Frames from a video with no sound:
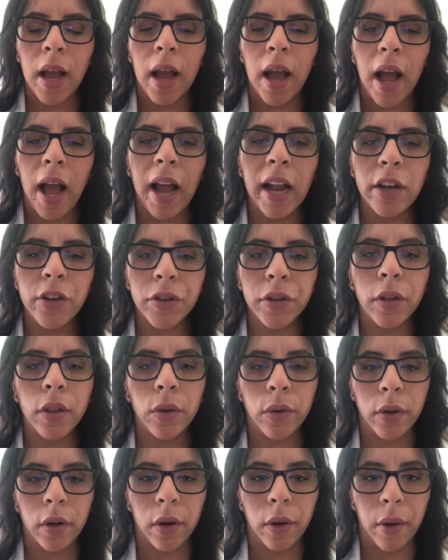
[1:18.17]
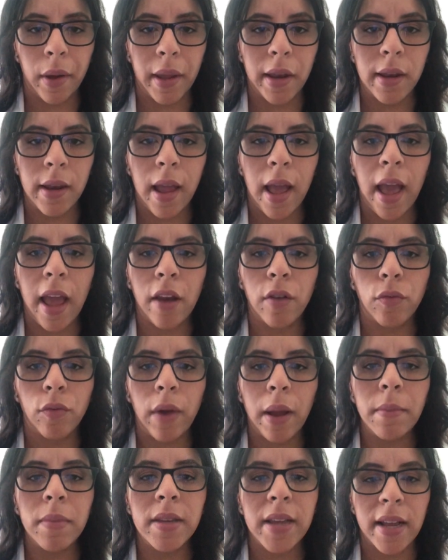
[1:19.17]
Hydrochloroquine and
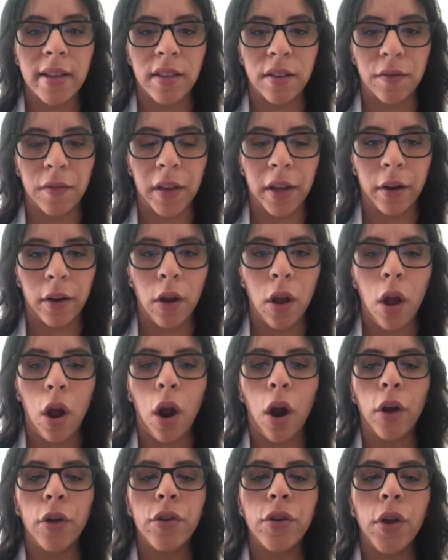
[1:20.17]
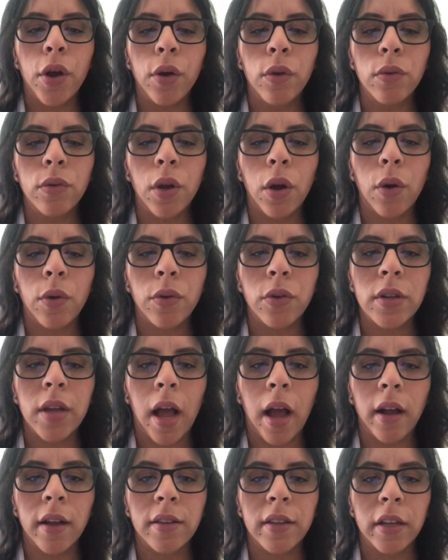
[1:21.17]
remdesivir are known
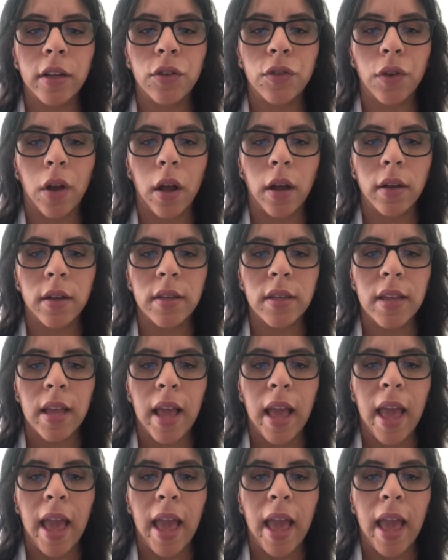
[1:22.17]
ototoxic drugs,